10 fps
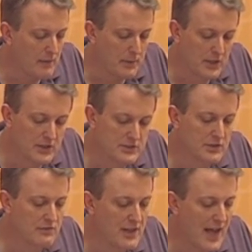Because
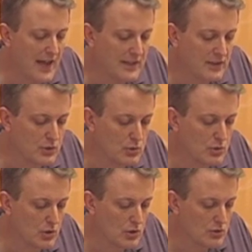of that
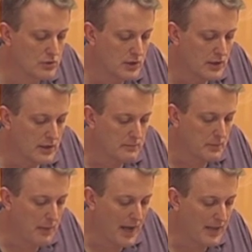Google, let
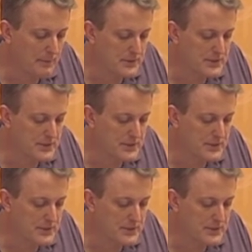me back up